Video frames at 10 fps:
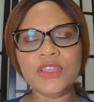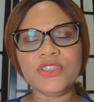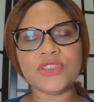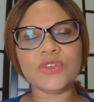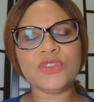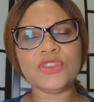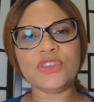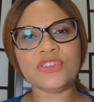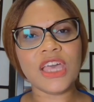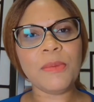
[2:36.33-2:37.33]
So
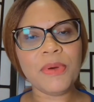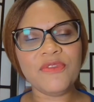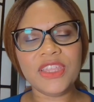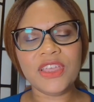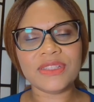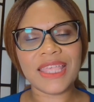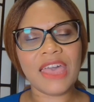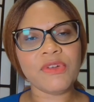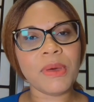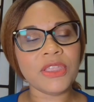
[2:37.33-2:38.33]
there's a couple of videos I
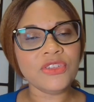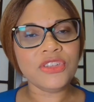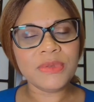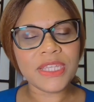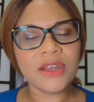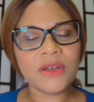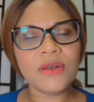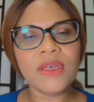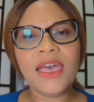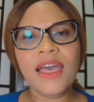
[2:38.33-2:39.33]
have on my YouTube
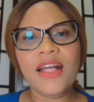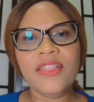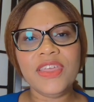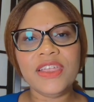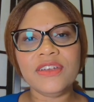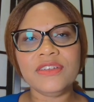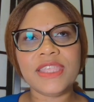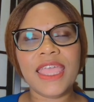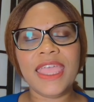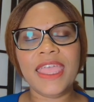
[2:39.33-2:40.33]
channel. There's
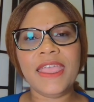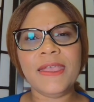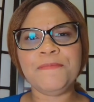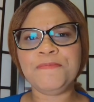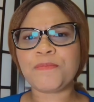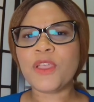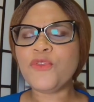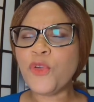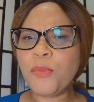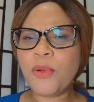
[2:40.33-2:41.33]
a
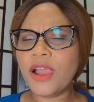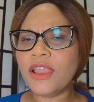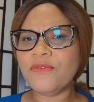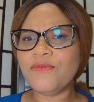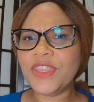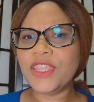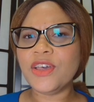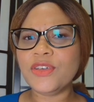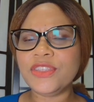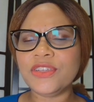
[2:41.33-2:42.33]
4-part
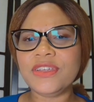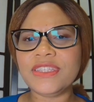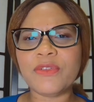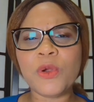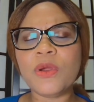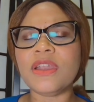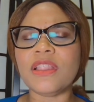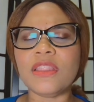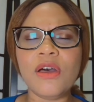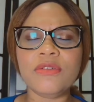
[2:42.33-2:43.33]
video series I recorded a
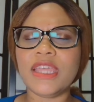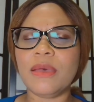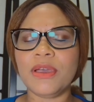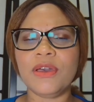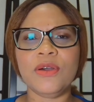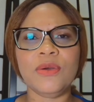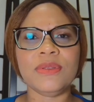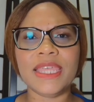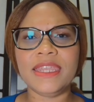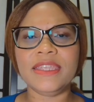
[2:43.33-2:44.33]
long time ago,
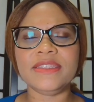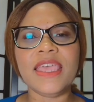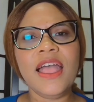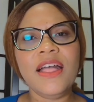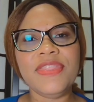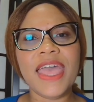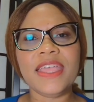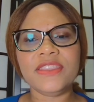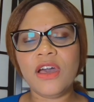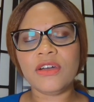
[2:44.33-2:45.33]
ladies,
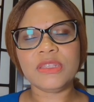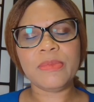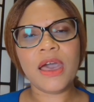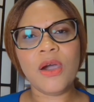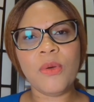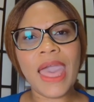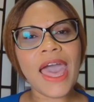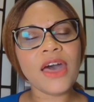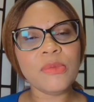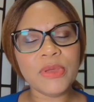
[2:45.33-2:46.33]
that talks about
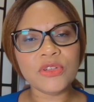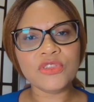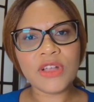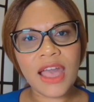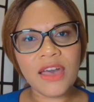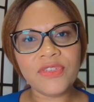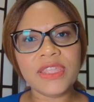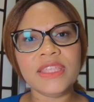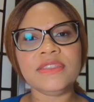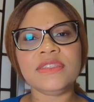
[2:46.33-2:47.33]
how to build your
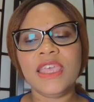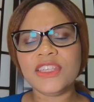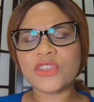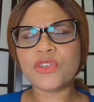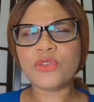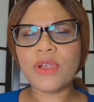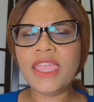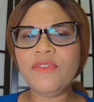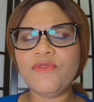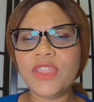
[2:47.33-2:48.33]
confidence. It's a
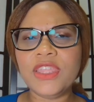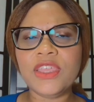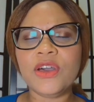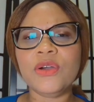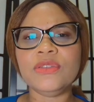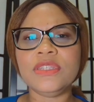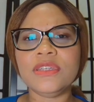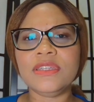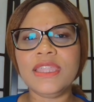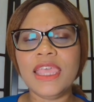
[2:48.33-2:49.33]
great video
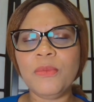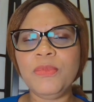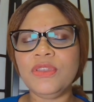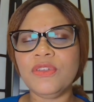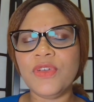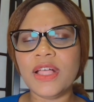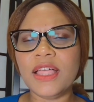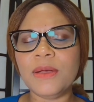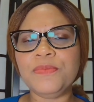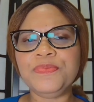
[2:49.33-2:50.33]
to help you
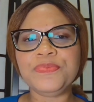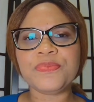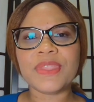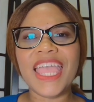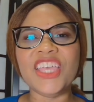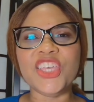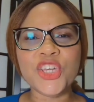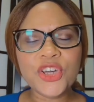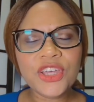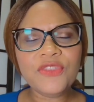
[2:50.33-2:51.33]
develop a
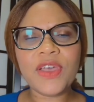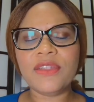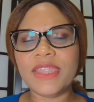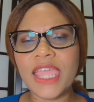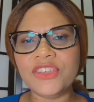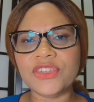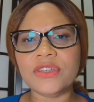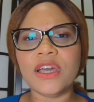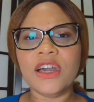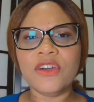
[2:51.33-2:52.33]
good
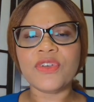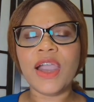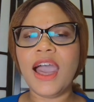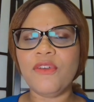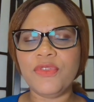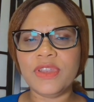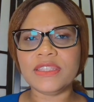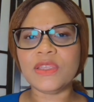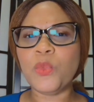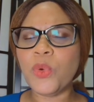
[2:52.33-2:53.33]
foundation of
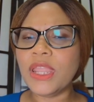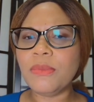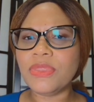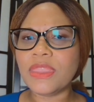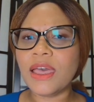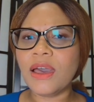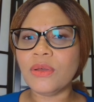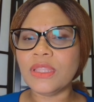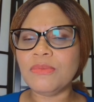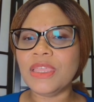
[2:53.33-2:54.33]
confidence and what it not
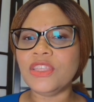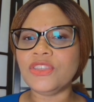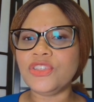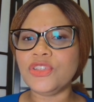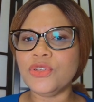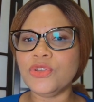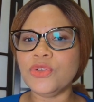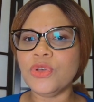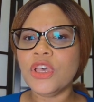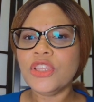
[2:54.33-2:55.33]
only means
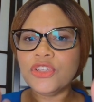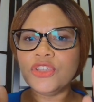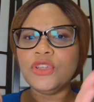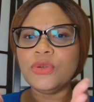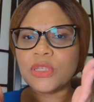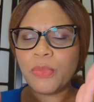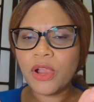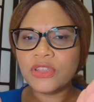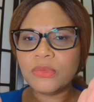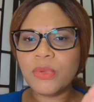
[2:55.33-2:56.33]
to you as a
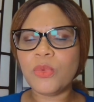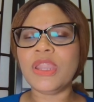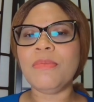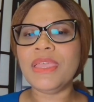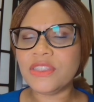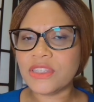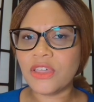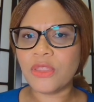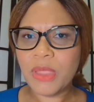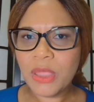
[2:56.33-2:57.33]
person, but what it means to
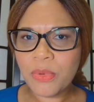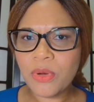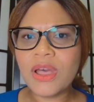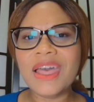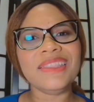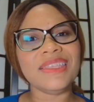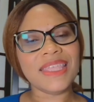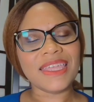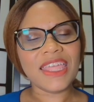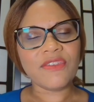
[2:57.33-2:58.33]
other people, that
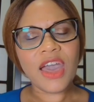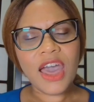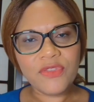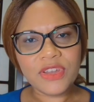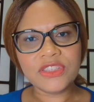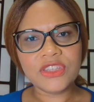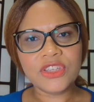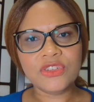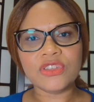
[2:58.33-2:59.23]
they can have confidence in you.